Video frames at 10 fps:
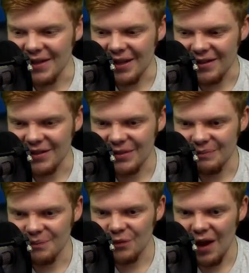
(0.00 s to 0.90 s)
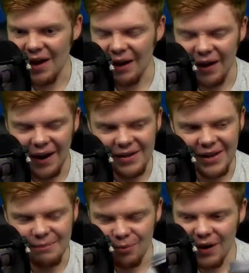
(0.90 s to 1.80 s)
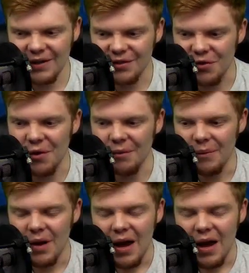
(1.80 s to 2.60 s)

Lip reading: this, and I like praised her,